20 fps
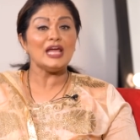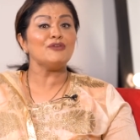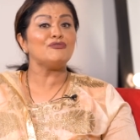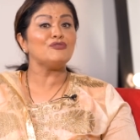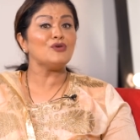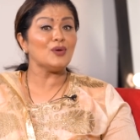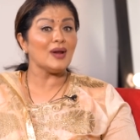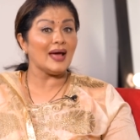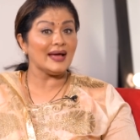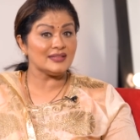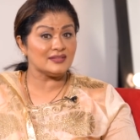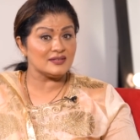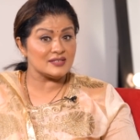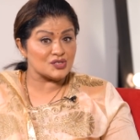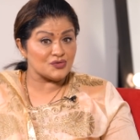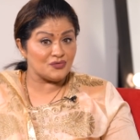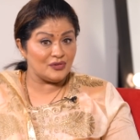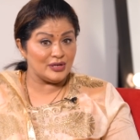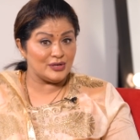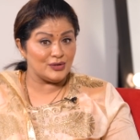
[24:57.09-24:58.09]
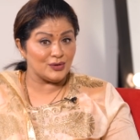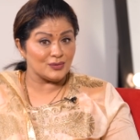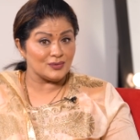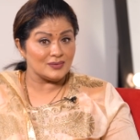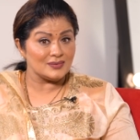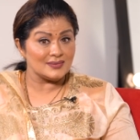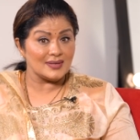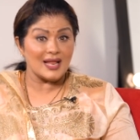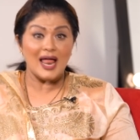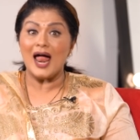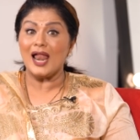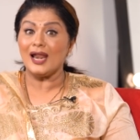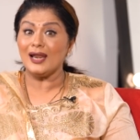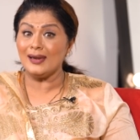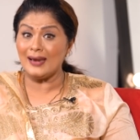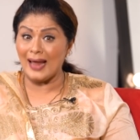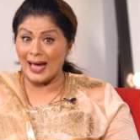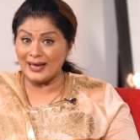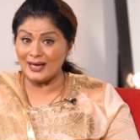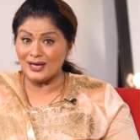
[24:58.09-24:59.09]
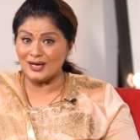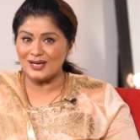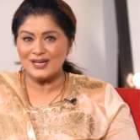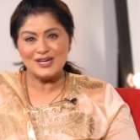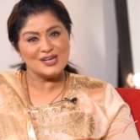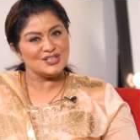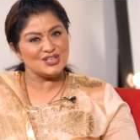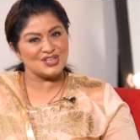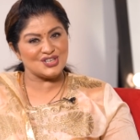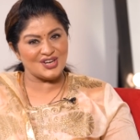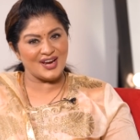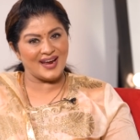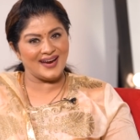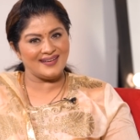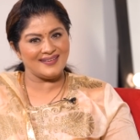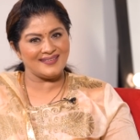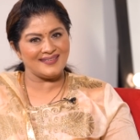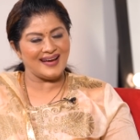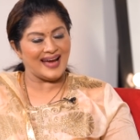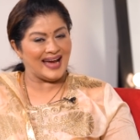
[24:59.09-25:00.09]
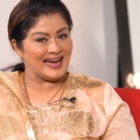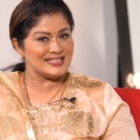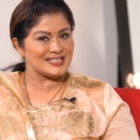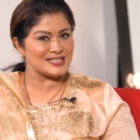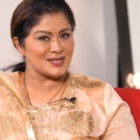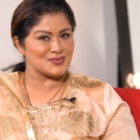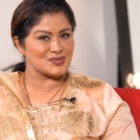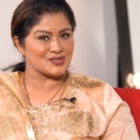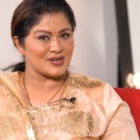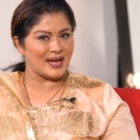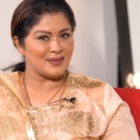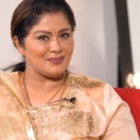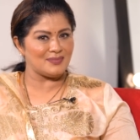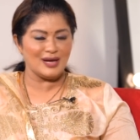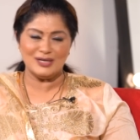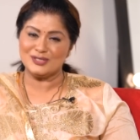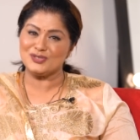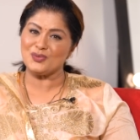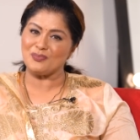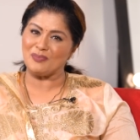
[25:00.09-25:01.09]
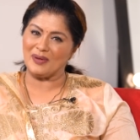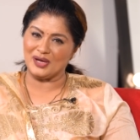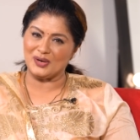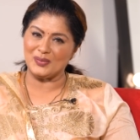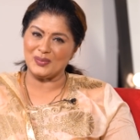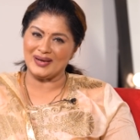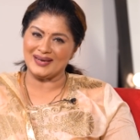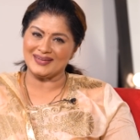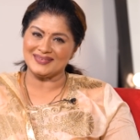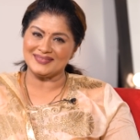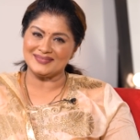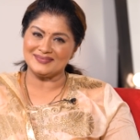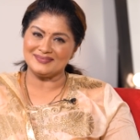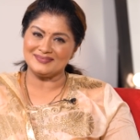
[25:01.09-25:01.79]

If you like this video, like, share and subscribe to Pinkvilla.